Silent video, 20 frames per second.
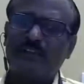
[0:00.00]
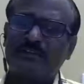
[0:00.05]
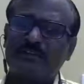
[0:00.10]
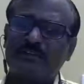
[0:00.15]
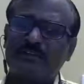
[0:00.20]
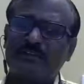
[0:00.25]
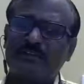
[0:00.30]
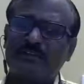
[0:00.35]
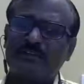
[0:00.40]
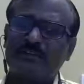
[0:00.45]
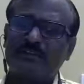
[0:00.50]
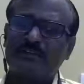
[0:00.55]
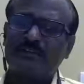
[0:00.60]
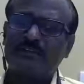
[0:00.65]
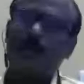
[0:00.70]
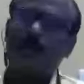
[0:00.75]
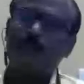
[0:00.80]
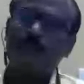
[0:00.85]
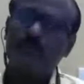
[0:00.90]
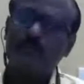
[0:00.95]
him to appear
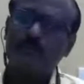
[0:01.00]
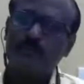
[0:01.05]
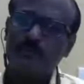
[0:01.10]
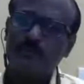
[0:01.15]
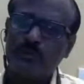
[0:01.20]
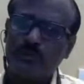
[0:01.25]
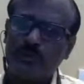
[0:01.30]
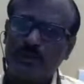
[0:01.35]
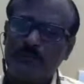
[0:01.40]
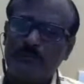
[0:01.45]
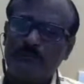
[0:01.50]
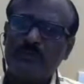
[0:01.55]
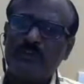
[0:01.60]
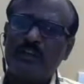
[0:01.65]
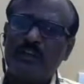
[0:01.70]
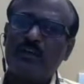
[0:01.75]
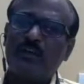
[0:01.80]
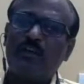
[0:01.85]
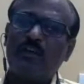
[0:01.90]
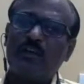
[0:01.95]
before him, or
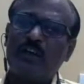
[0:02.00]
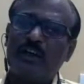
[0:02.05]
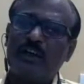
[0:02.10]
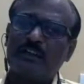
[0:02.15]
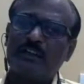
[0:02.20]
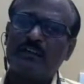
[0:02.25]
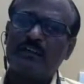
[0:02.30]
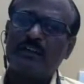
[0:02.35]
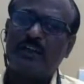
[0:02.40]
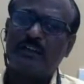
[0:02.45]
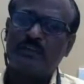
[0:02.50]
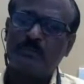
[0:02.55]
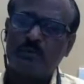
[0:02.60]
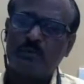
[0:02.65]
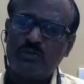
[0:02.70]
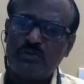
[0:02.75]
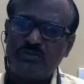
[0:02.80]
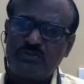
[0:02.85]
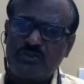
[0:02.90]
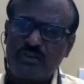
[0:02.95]
at the police
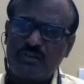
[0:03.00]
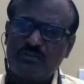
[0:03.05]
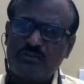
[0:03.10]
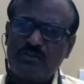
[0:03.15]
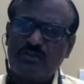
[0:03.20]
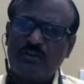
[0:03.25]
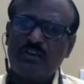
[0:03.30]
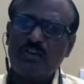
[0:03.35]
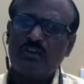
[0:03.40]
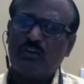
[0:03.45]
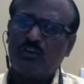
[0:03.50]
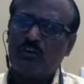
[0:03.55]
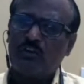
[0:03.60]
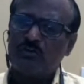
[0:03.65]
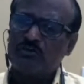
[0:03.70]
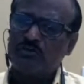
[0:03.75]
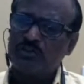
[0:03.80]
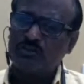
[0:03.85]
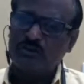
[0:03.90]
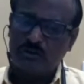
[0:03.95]
station, or such
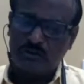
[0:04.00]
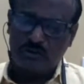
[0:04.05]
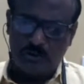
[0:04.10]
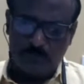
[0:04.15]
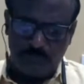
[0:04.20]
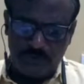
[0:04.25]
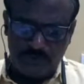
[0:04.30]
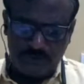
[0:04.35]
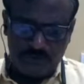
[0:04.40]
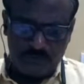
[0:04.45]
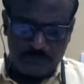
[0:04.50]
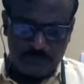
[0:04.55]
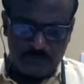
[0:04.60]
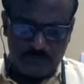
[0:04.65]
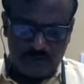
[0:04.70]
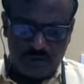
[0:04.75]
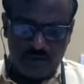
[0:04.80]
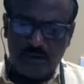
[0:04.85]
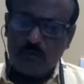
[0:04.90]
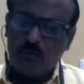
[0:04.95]
other place.
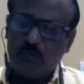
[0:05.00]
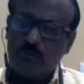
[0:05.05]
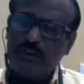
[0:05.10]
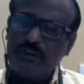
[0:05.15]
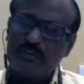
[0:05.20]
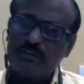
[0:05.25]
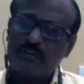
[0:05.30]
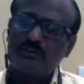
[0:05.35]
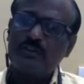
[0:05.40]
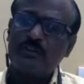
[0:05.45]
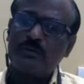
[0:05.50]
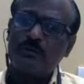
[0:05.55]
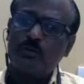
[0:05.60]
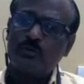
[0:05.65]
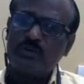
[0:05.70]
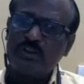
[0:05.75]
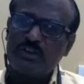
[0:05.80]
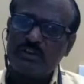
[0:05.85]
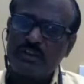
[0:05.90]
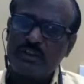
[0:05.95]
When such a notice
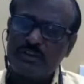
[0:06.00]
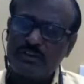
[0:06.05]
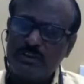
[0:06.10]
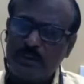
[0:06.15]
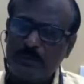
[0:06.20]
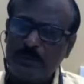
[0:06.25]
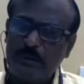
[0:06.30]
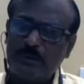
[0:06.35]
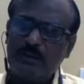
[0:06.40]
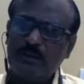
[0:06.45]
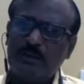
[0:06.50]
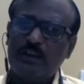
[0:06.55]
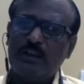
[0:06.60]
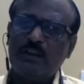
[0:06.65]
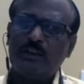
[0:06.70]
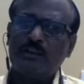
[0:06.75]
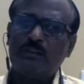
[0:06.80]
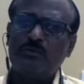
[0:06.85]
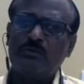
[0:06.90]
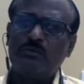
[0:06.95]
is given
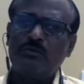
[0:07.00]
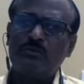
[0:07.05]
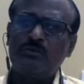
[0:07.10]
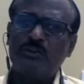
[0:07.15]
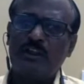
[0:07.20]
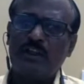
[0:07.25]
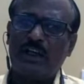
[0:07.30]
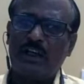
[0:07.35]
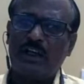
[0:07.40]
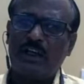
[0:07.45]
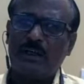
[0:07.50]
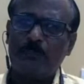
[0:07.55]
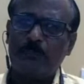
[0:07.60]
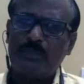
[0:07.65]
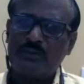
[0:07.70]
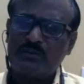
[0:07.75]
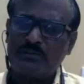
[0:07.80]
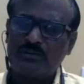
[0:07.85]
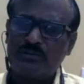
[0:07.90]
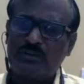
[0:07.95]
to the
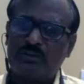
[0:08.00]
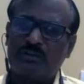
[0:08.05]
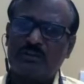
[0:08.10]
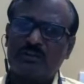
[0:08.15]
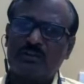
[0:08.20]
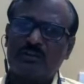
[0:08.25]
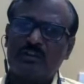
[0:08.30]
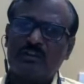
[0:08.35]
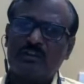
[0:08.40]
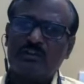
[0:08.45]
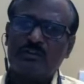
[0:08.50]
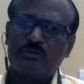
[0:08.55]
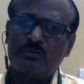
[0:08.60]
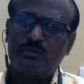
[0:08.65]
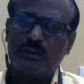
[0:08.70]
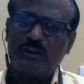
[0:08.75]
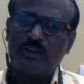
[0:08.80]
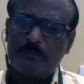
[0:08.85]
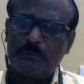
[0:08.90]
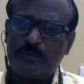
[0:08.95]
person, to that
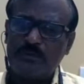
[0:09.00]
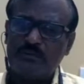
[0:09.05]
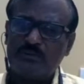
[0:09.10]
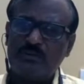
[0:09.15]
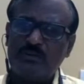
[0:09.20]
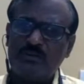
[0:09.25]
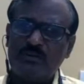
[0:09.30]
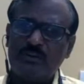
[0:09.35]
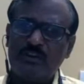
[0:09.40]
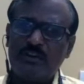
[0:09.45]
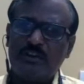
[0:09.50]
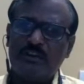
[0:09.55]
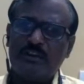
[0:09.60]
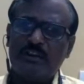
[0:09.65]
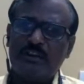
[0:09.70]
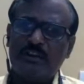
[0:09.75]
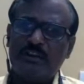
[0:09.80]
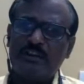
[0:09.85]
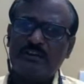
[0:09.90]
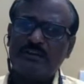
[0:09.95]
person, it is
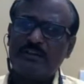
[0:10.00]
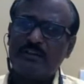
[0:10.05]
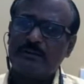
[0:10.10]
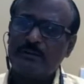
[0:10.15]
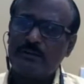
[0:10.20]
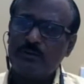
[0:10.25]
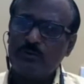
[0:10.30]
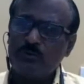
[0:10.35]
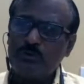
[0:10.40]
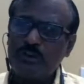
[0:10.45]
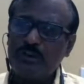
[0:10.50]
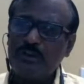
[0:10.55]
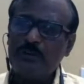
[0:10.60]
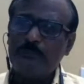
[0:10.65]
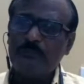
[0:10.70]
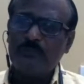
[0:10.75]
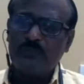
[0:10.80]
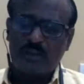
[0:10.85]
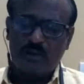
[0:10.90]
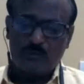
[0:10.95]
his duty to